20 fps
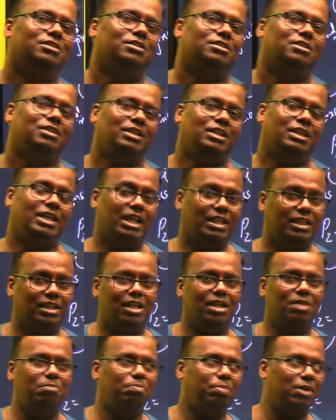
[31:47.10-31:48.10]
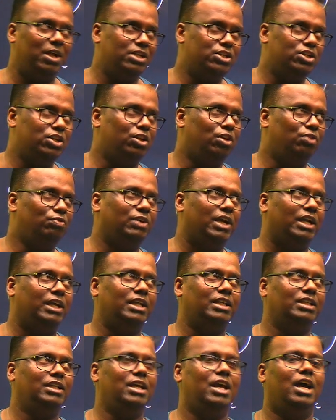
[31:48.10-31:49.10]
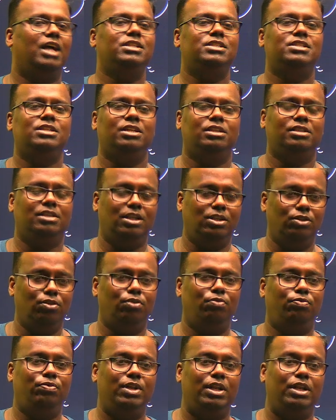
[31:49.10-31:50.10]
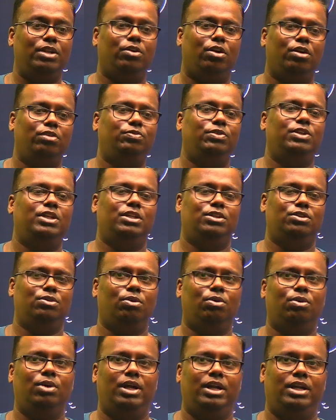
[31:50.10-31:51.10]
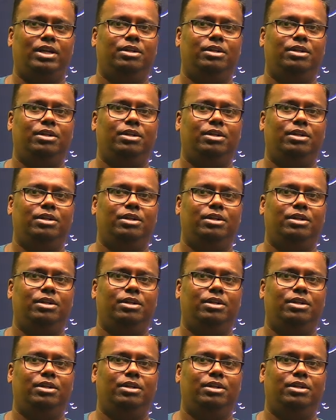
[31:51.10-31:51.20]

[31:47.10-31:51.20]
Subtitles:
Get the pleasure of getting the answer. Then you'll feel confident to go ahead.